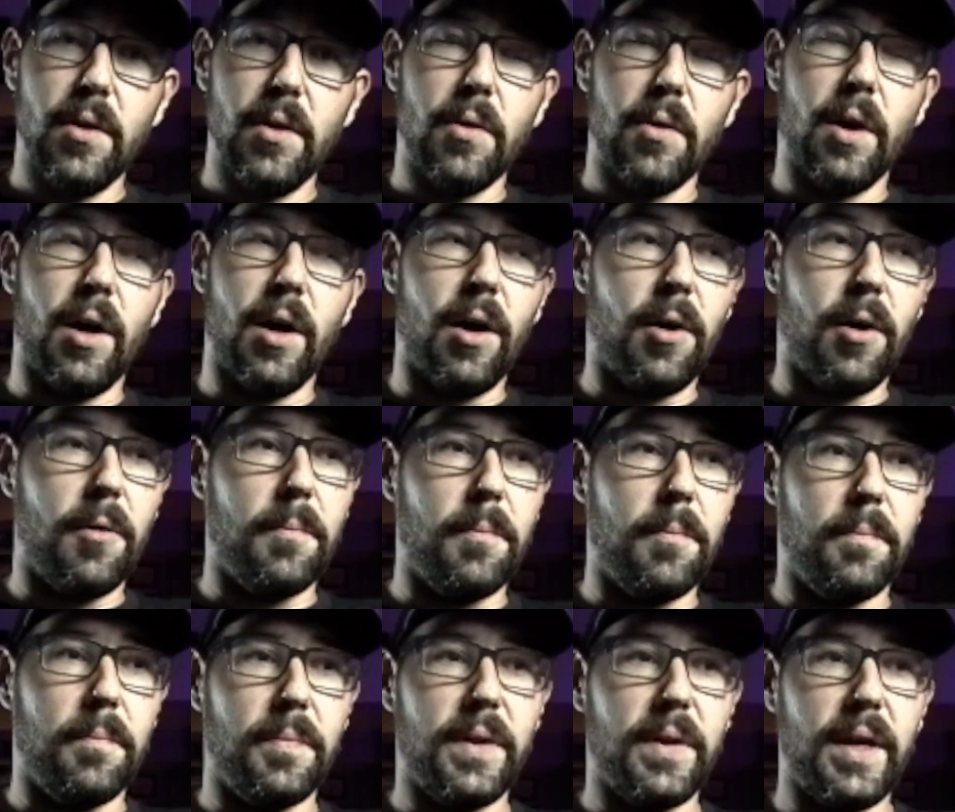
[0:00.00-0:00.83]

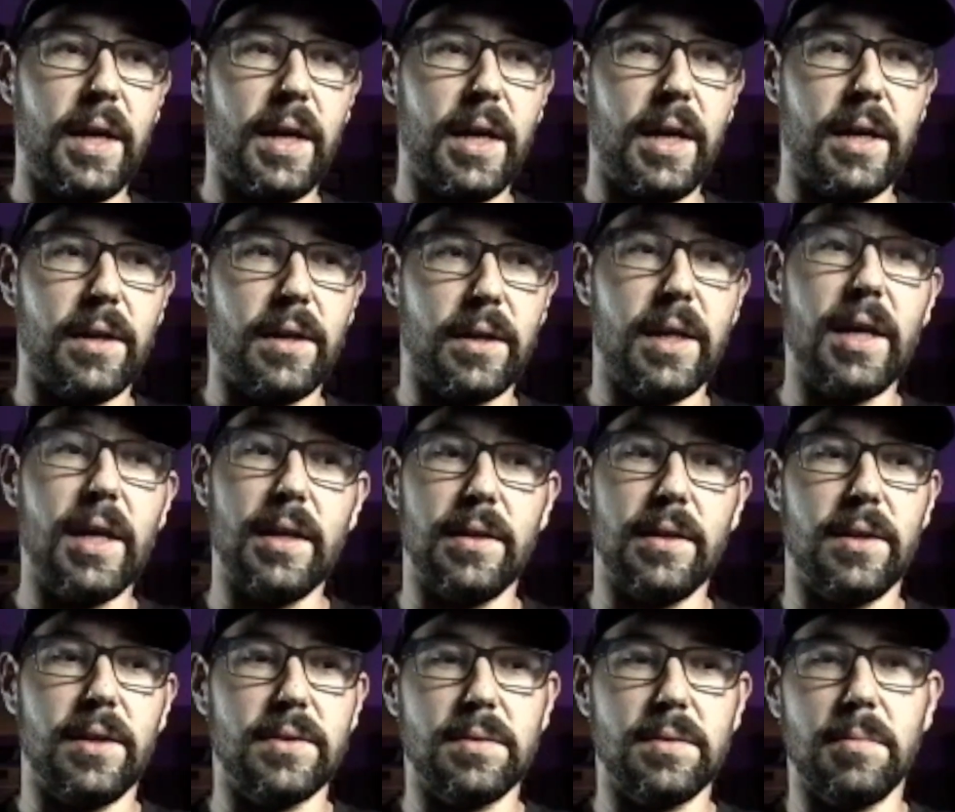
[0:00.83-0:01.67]
And again,
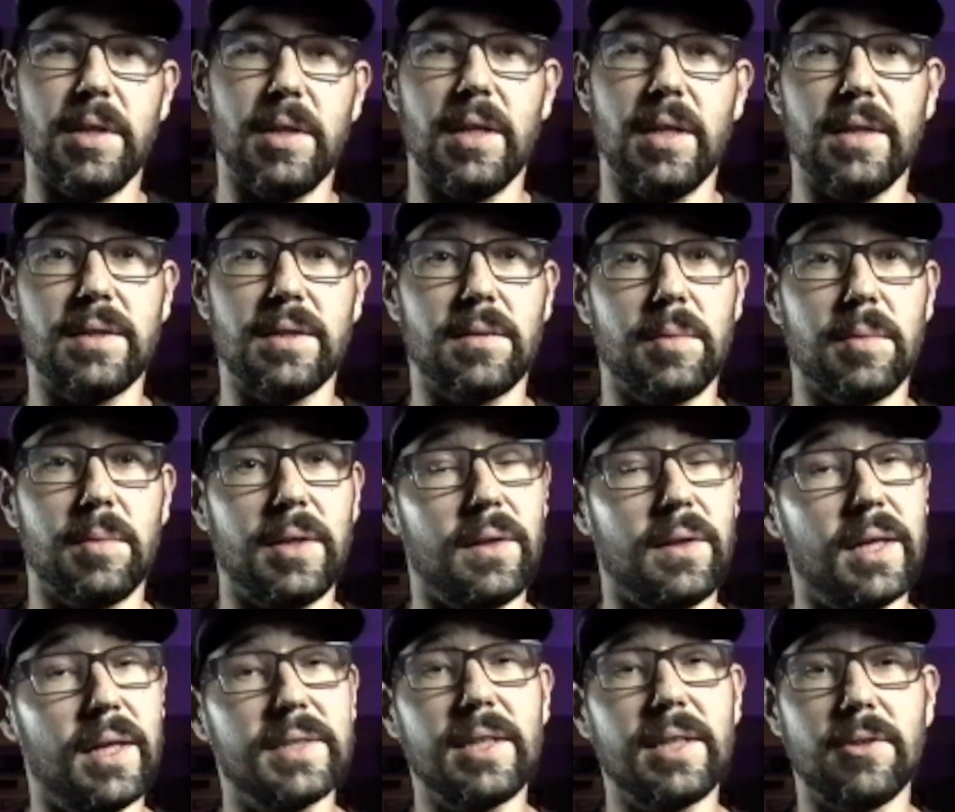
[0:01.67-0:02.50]
doesn't mean that it's going to be
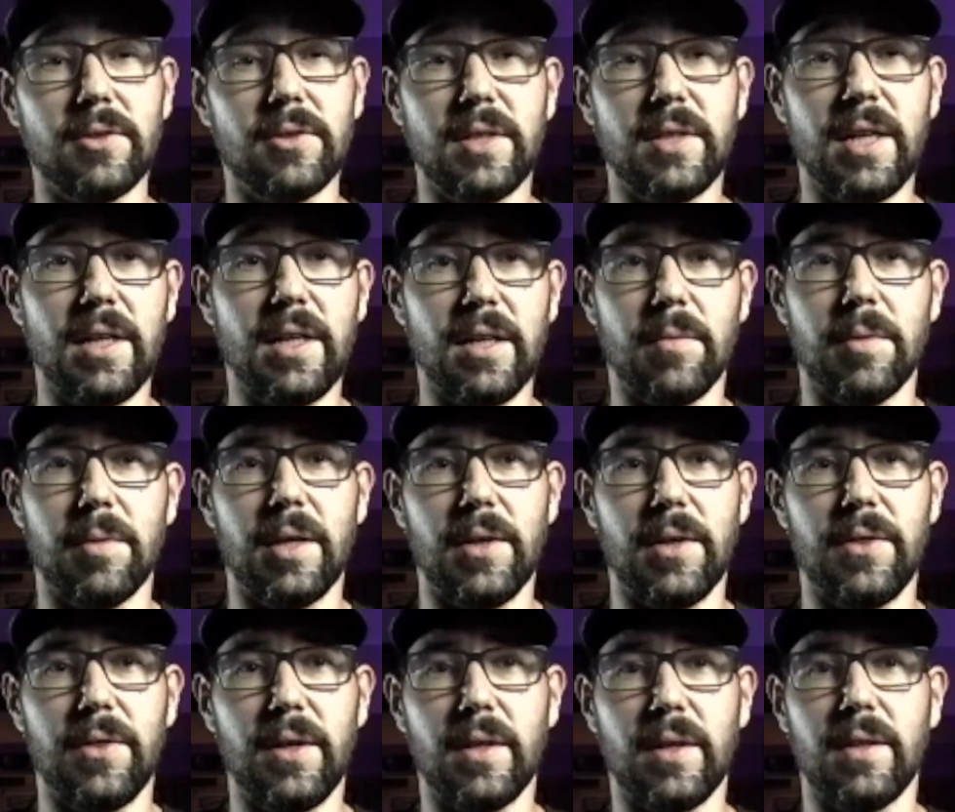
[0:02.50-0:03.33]
less entertaining, but I
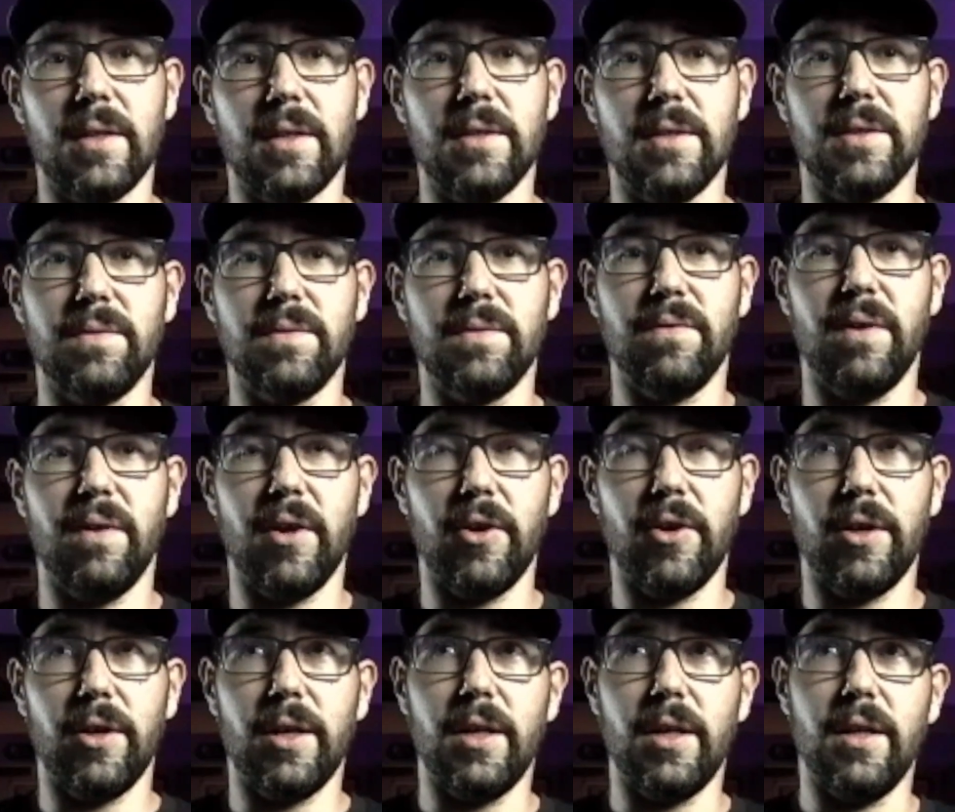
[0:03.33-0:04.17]
think that it's
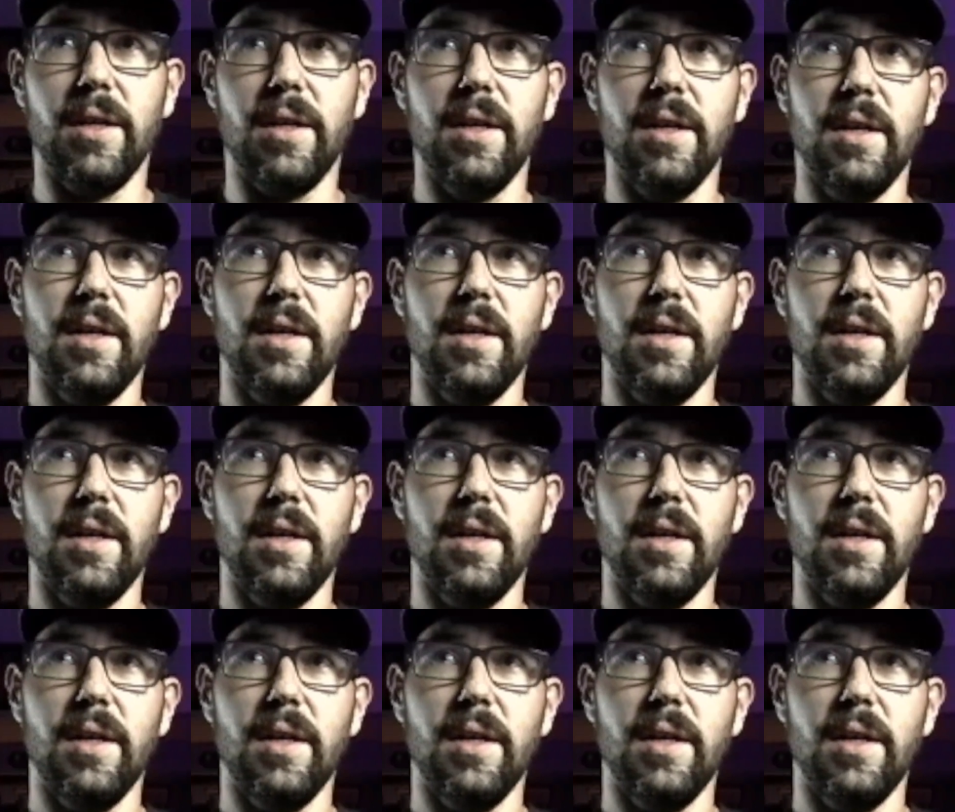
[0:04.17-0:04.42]
very